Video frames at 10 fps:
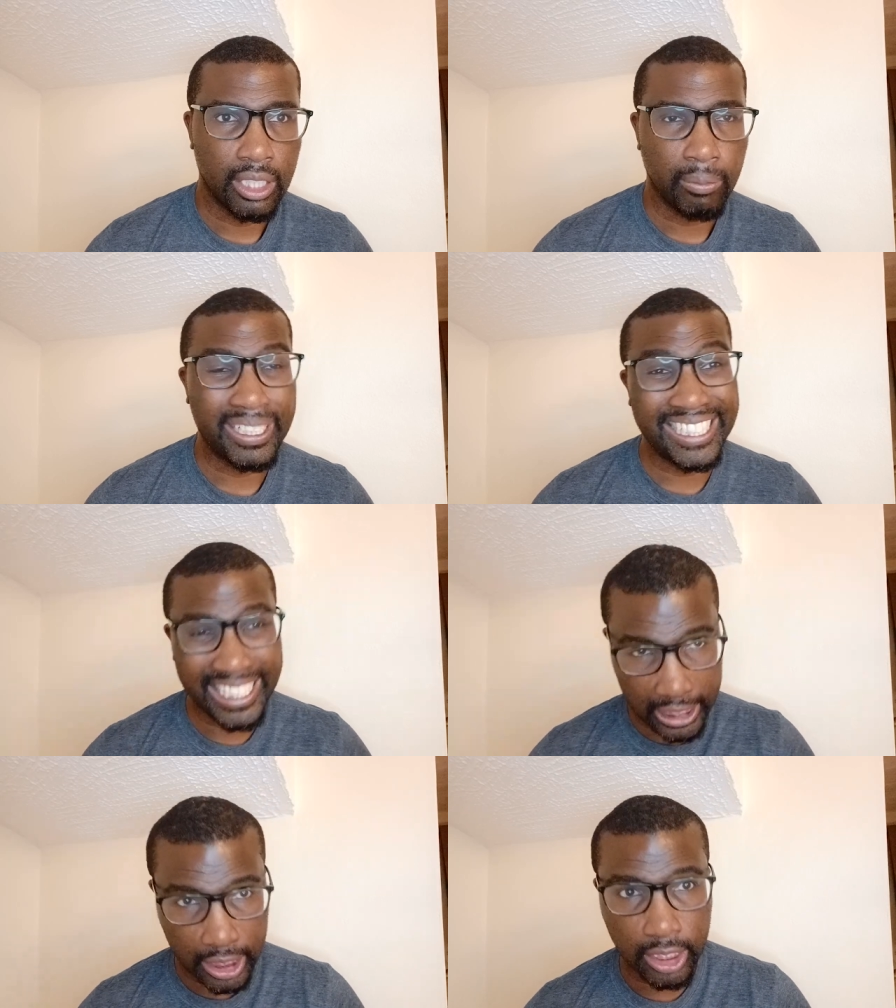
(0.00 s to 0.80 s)
we
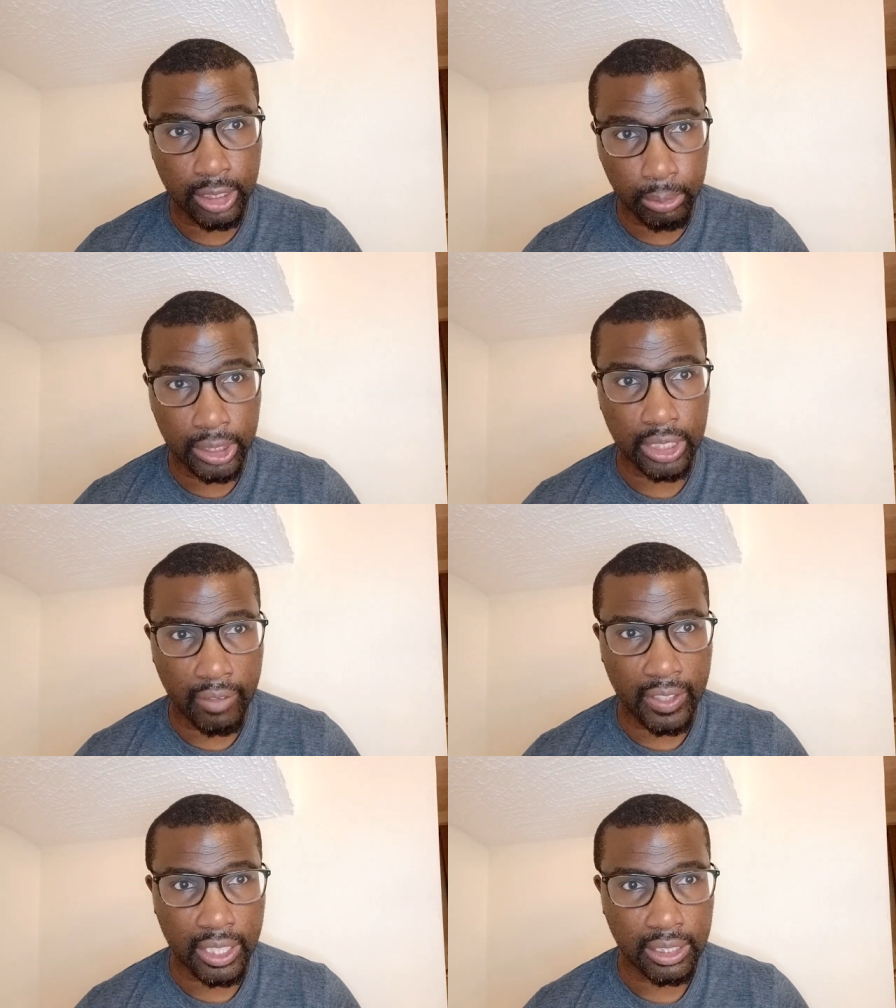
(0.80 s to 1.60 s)
listen to each
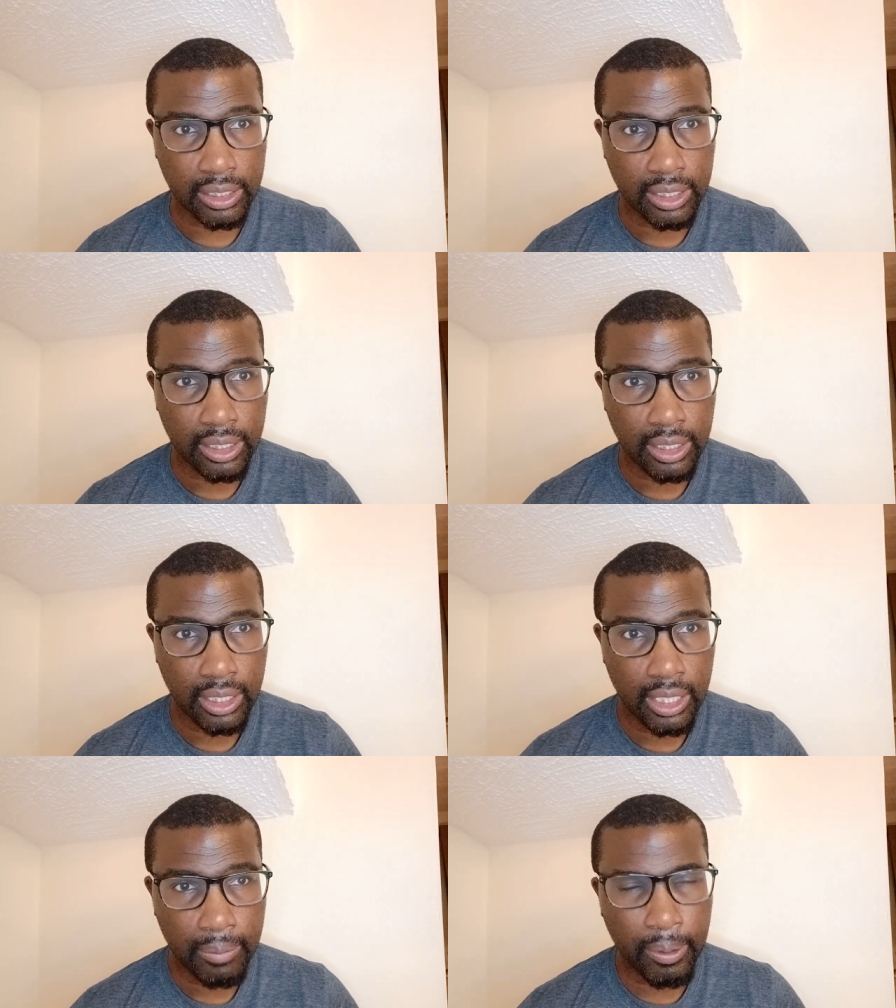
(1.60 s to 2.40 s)
other,
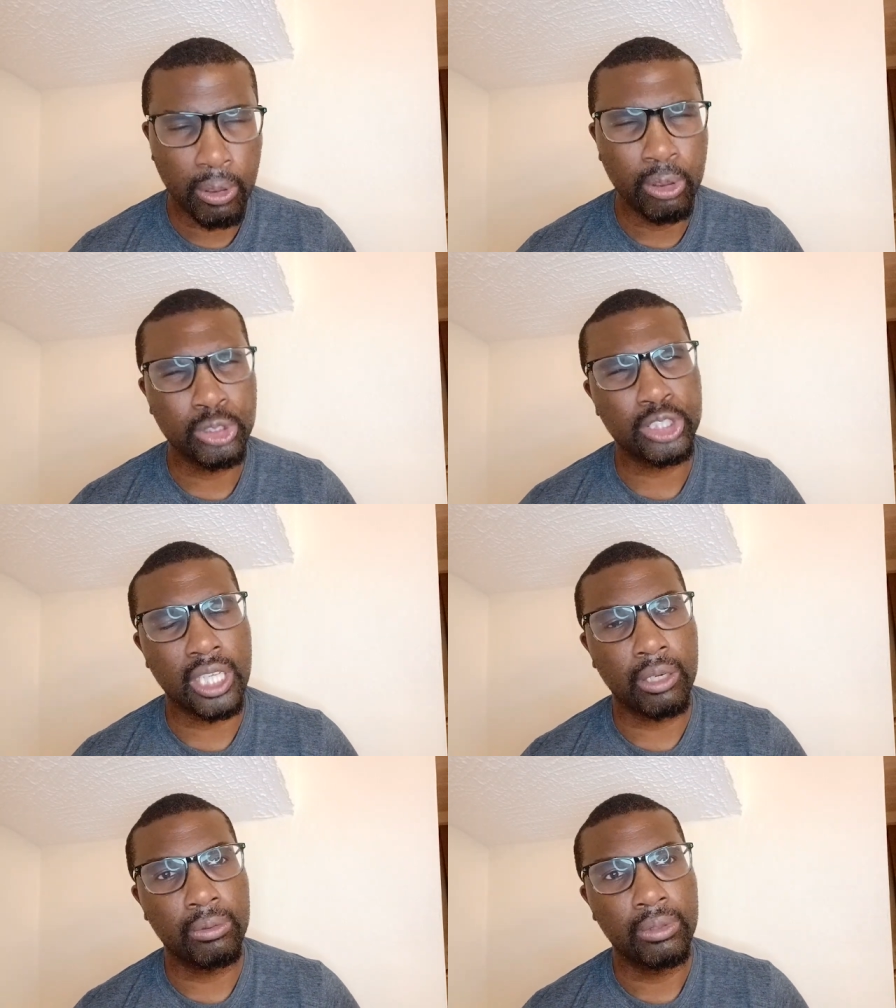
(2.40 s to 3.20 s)
but
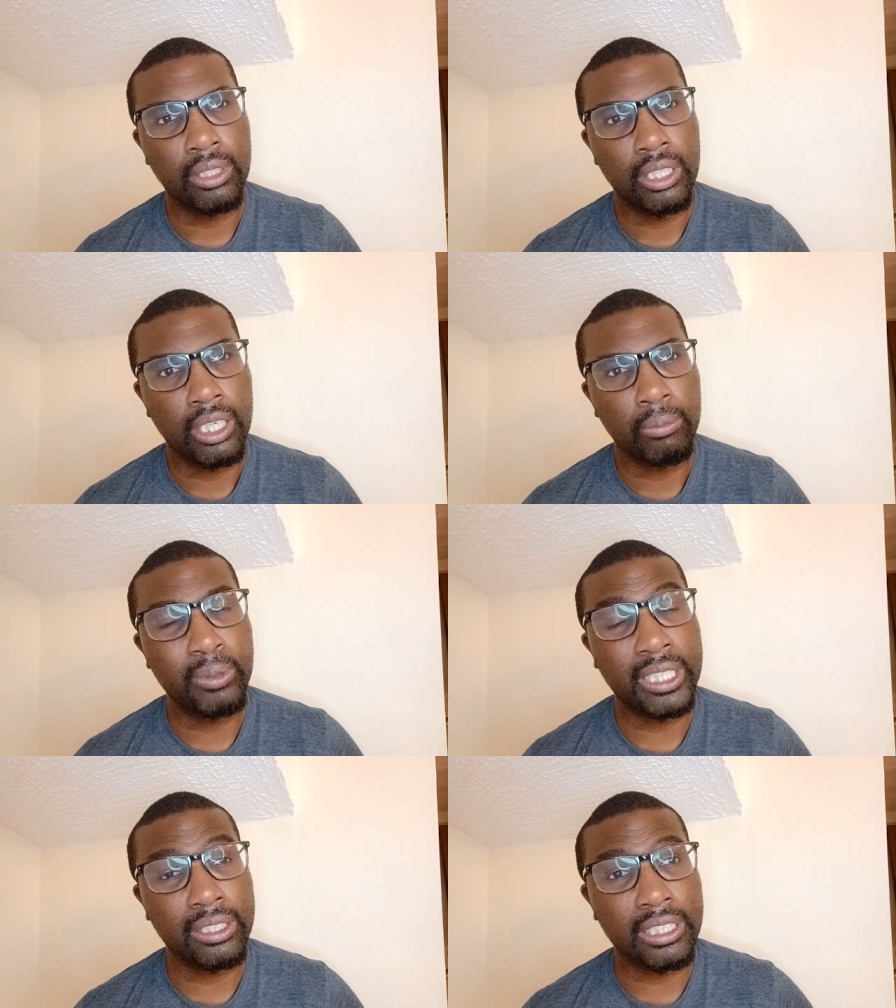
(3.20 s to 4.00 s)
also
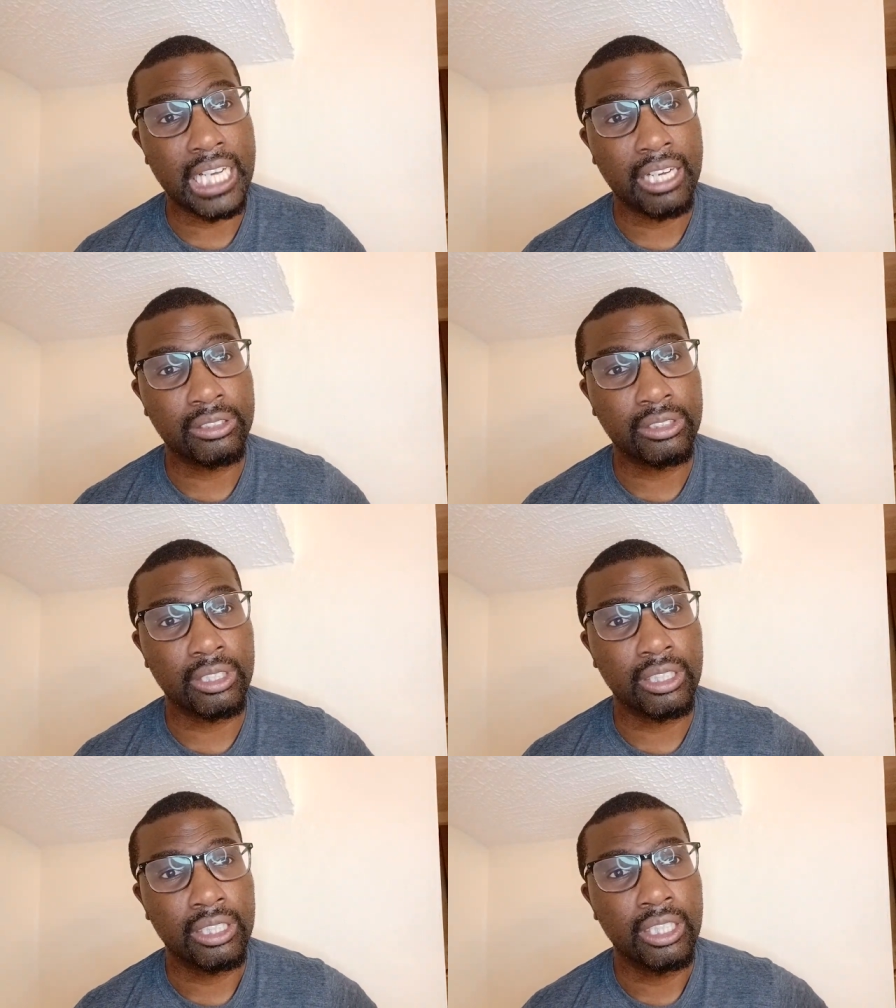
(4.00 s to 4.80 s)
we're allowed
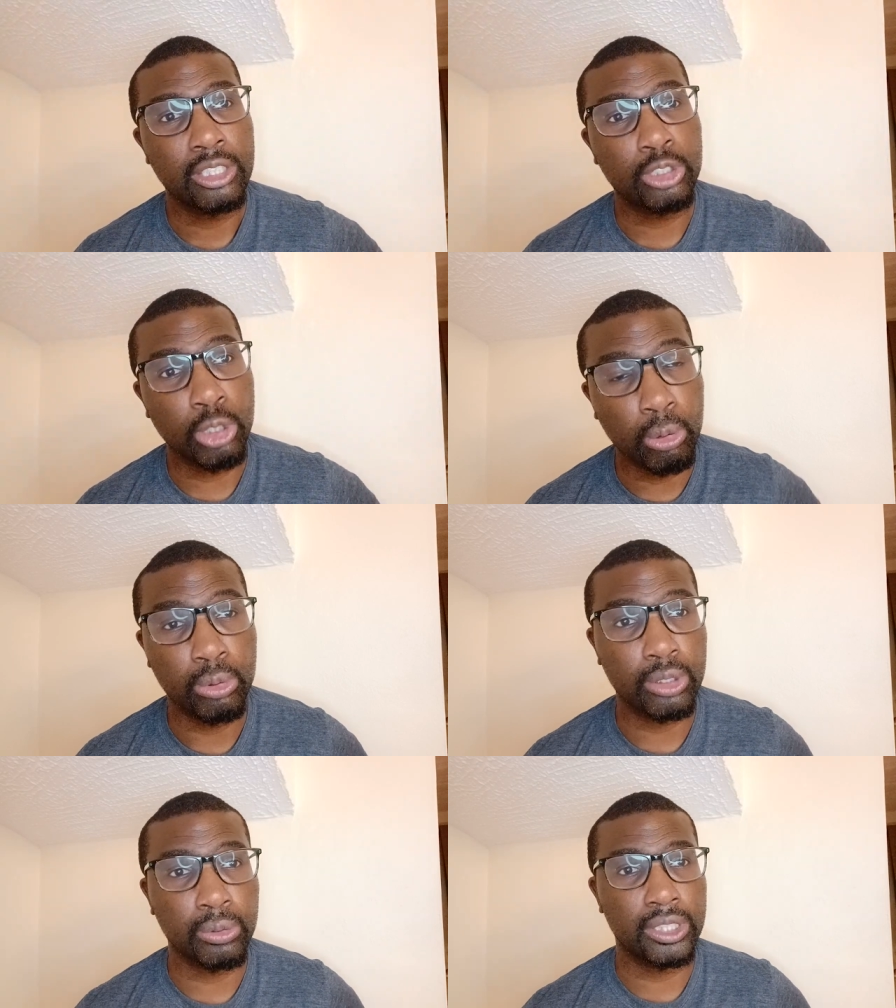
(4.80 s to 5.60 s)
to
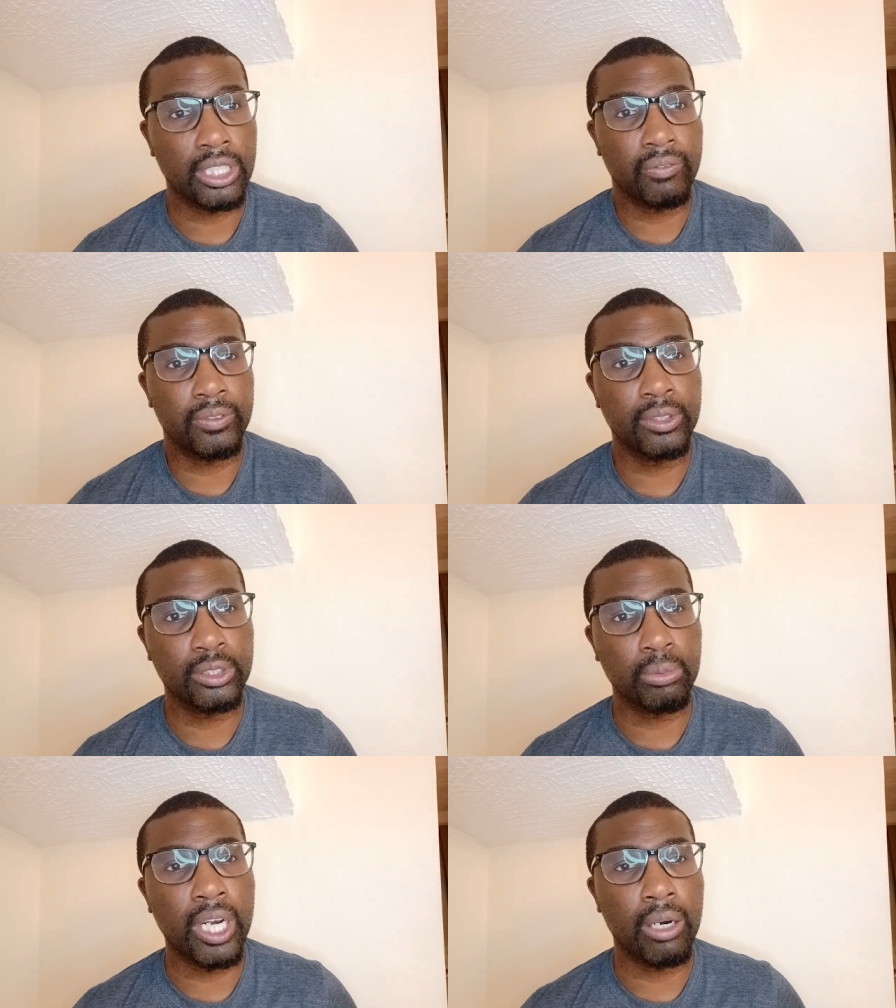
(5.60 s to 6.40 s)
talk to each other as
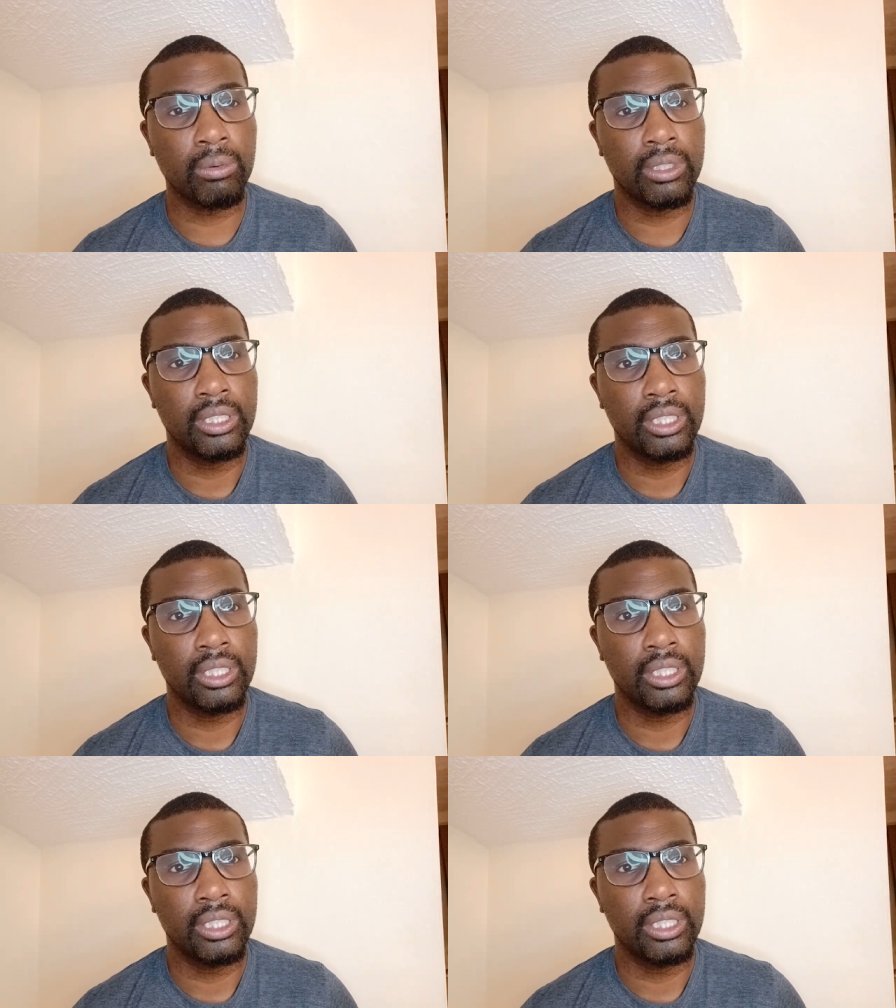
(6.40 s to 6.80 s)
well.